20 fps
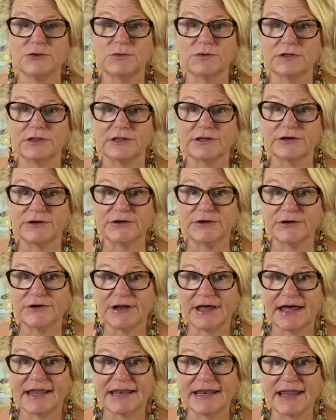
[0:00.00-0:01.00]
will
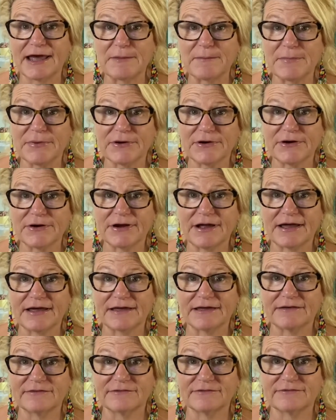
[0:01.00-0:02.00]
learn a number
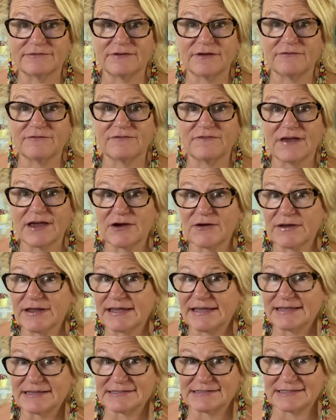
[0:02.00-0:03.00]
of very
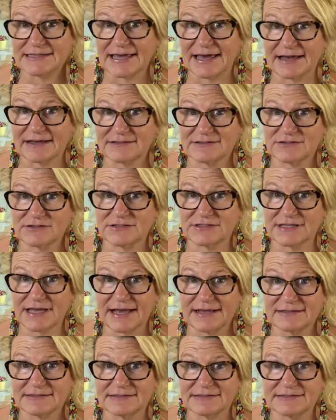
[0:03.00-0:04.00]
easy
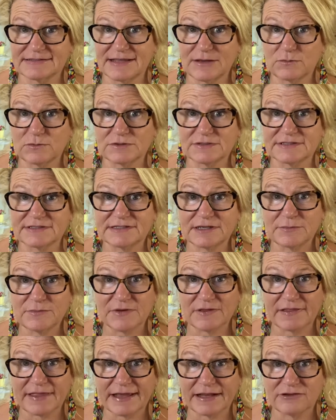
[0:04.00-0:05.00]
exercises that will
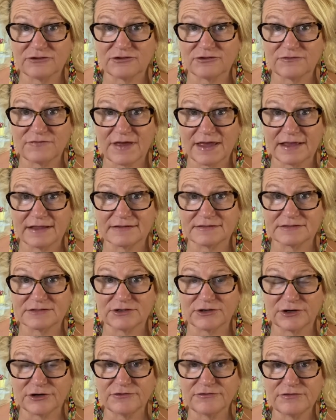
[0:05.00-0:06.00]
stimulate your vagus
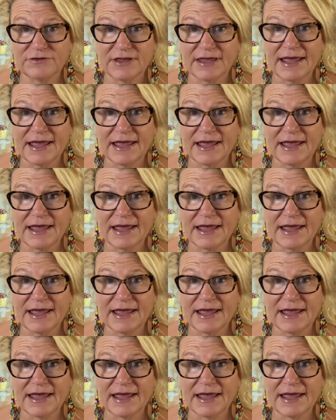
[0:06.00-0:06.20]
nerve